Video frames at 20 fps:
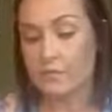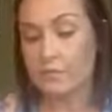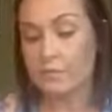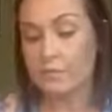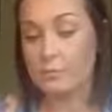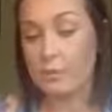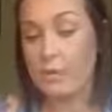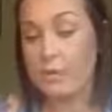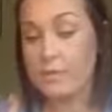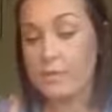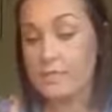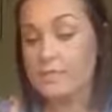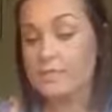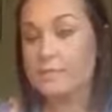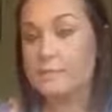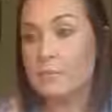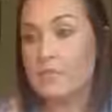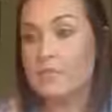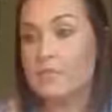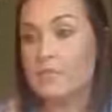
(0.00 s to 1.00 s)
your body
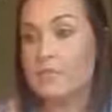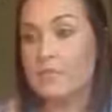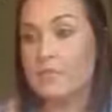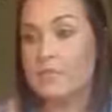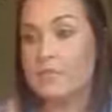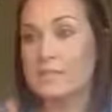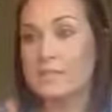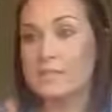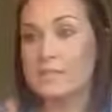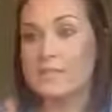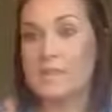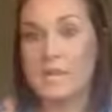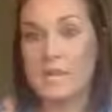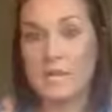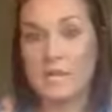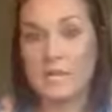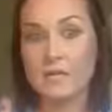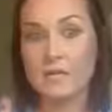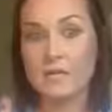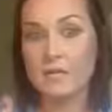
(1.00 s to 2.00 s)
is basically
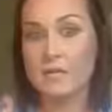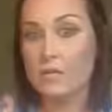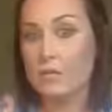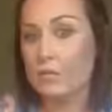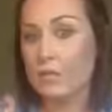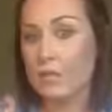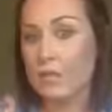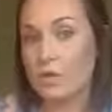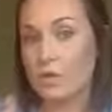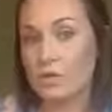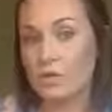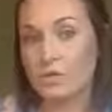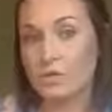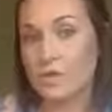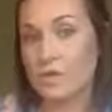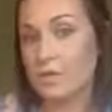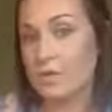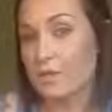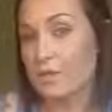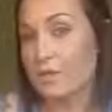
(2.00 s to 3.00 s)
designed or
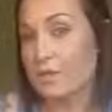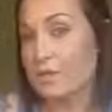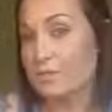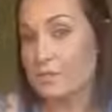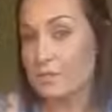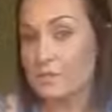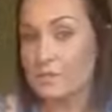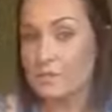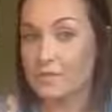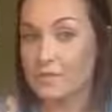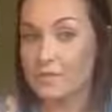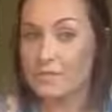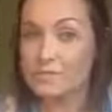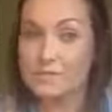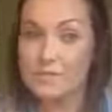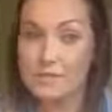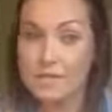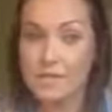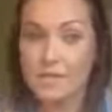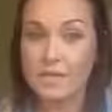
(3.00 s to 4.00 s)
created, however you want to
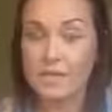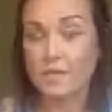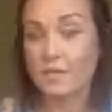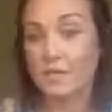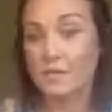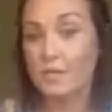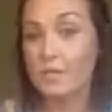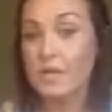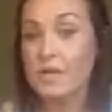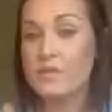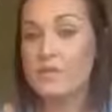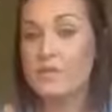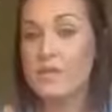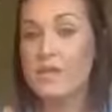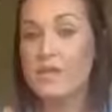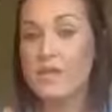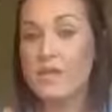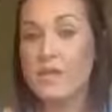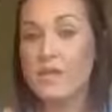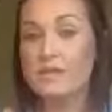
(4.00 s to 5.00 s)
say, with
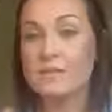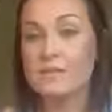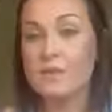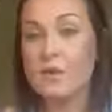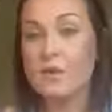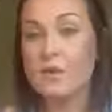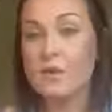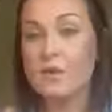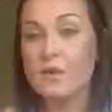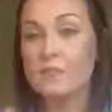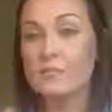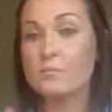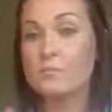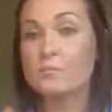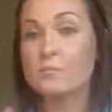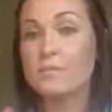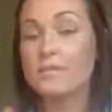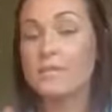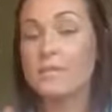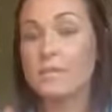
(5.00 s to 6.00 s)
endo
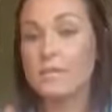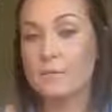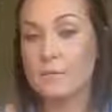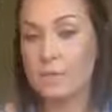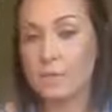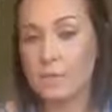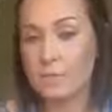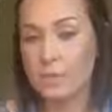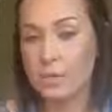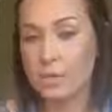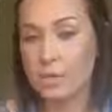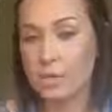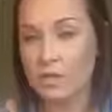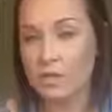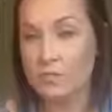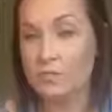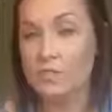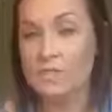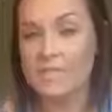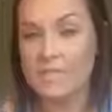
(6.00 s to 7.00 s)

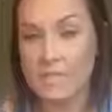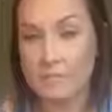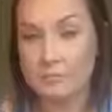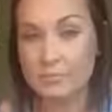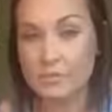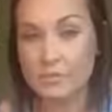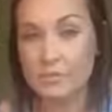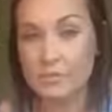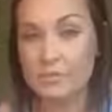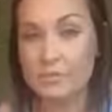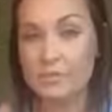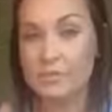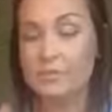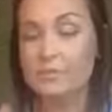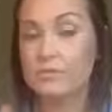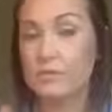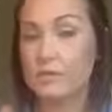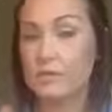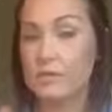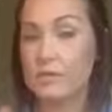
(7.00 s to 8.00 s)
cannabinoid receptors.
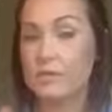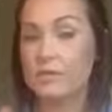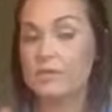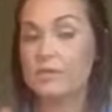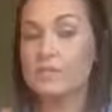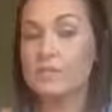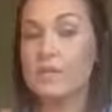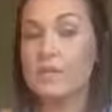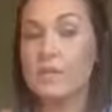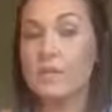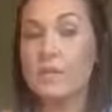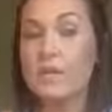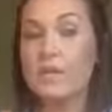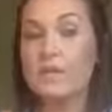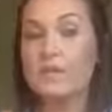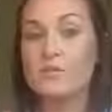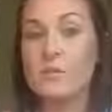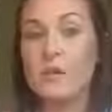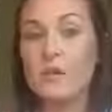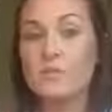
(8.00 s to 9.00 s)
All right, so
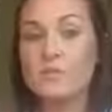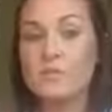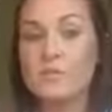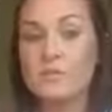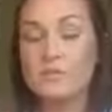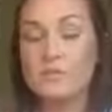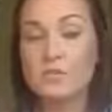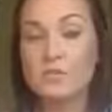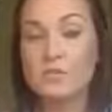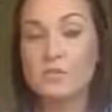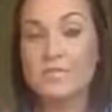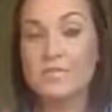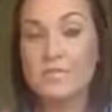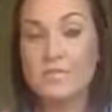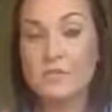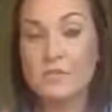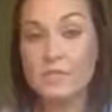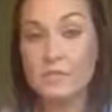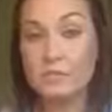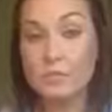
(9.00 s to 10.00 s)
you have these little
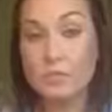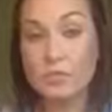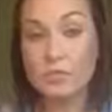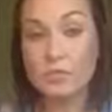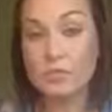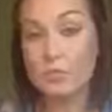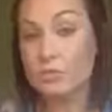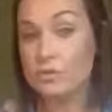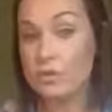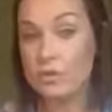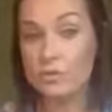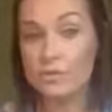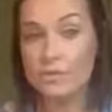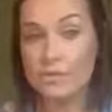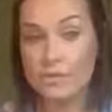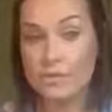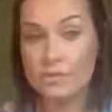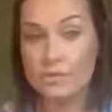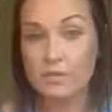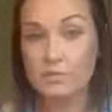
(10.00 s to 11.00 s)
receiving portals
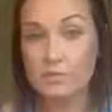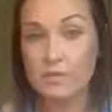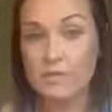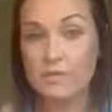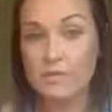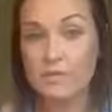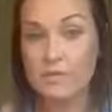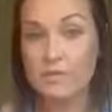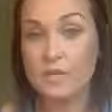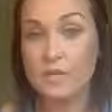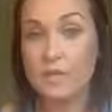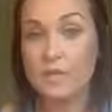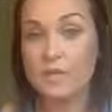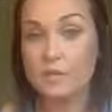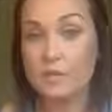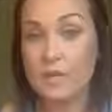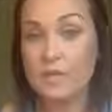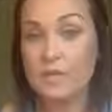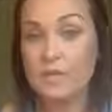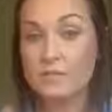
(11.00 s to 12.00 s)
already in your body,
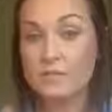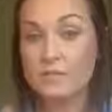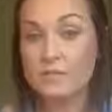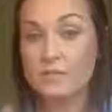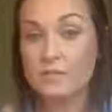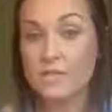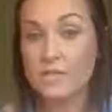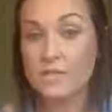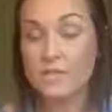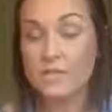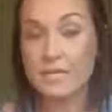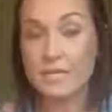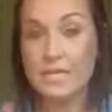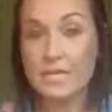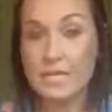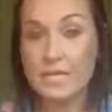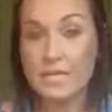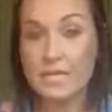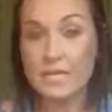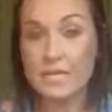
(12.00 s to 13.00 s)
ready to take
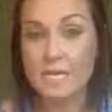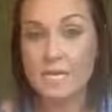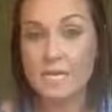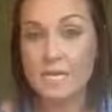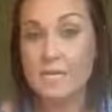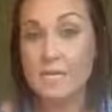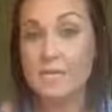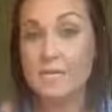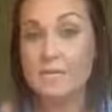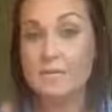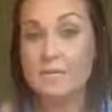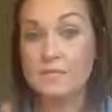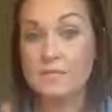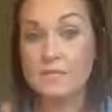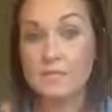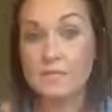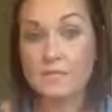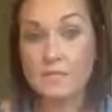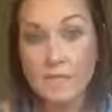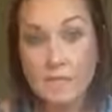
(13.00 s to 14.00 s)
in
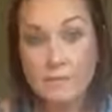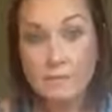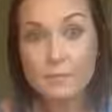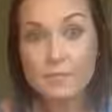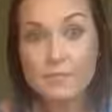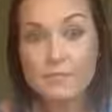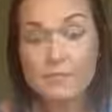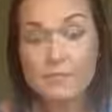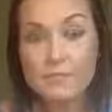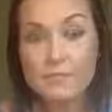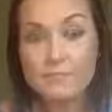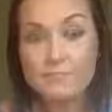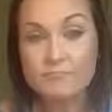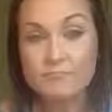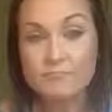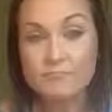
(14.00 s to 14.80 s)
cannabis.